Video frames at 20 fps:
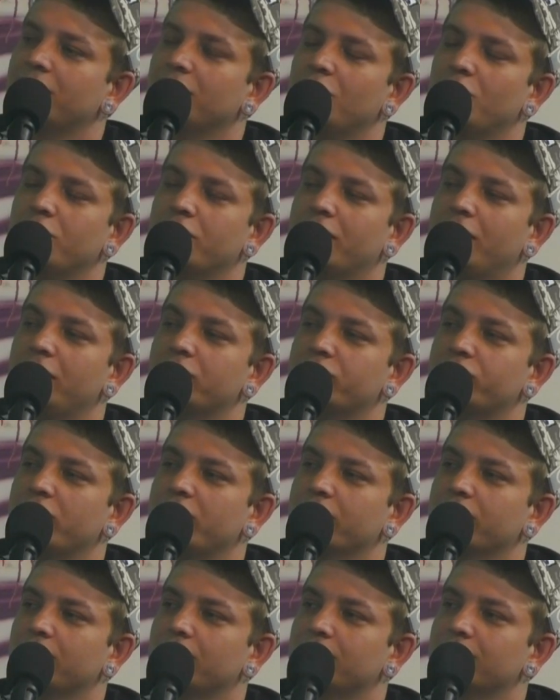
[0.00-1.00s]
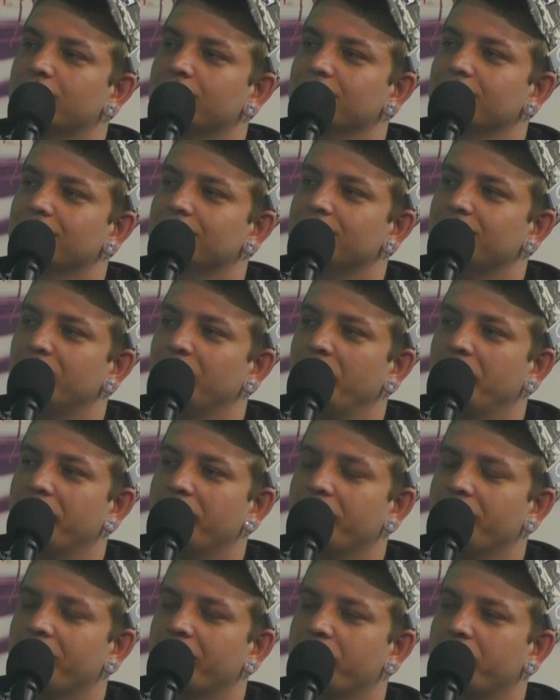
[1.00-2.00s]
long contract that you didn't
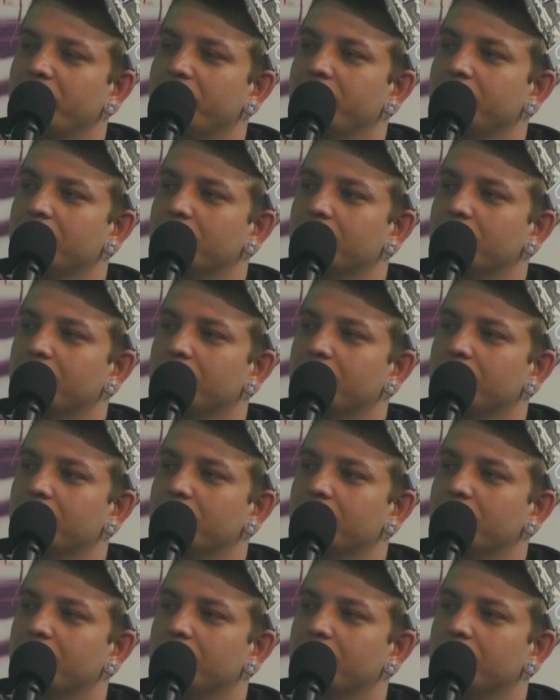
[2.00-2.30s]
even feel like reading?